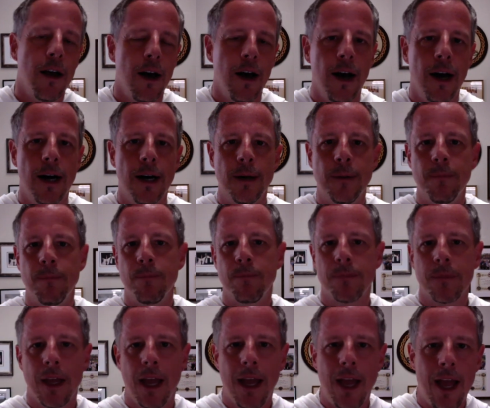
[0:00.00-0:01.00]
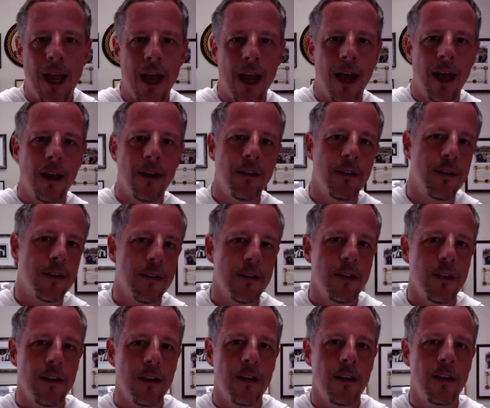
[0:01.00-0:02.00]
Um, and
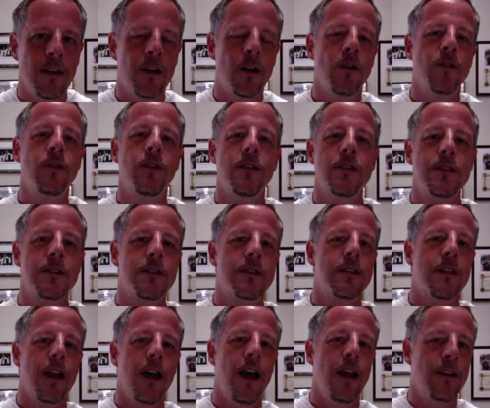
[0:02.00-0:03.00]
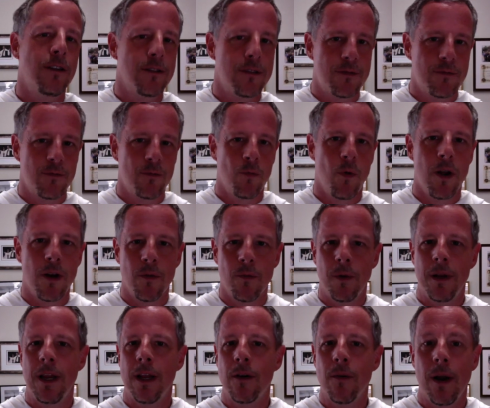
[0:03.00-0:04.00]
I just want to
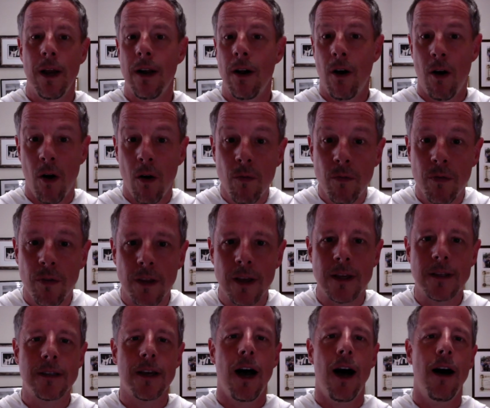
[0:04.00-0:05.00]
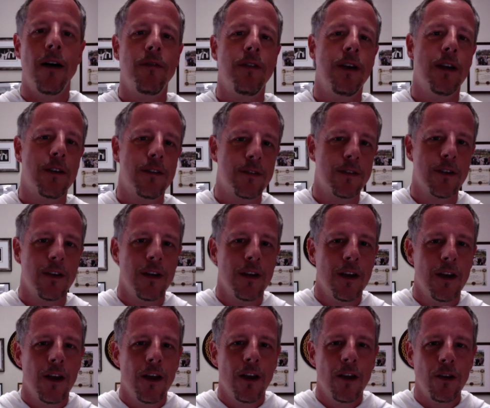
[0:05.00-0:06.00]
reiterate. Hopefully, it's obvious.
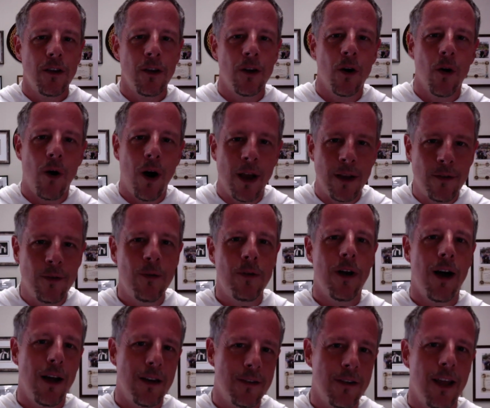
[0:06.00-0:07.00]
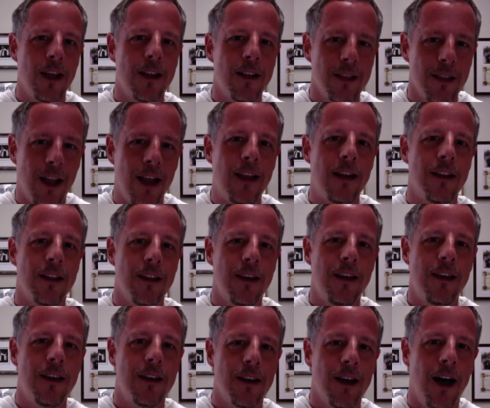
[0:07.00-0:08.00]
I do not take
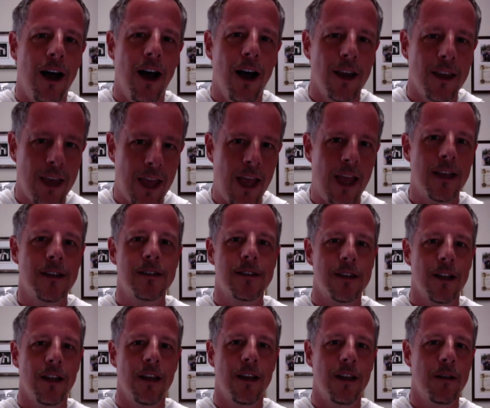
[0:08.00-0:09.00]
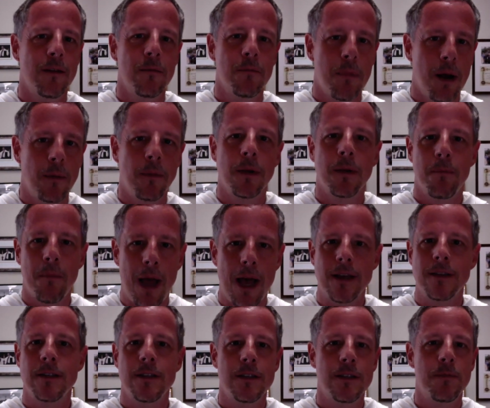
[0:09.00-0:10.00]
lightly canceling public
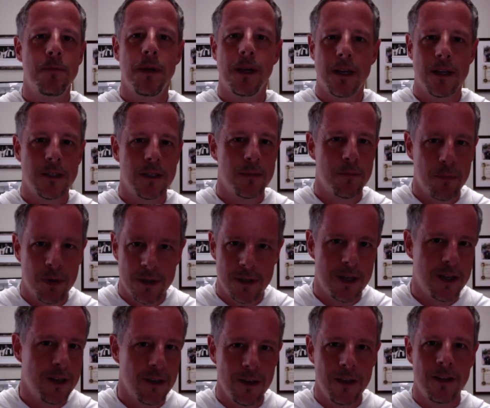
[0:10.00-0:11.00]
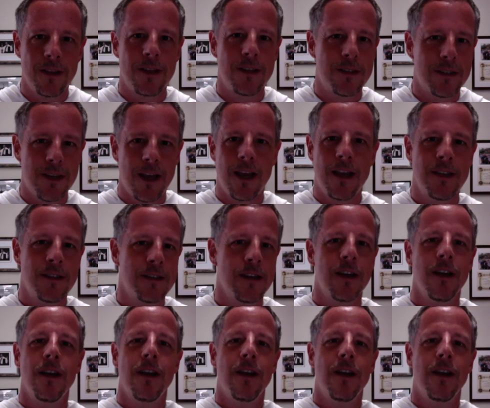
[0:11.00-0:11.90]
masses because, particularly in these days,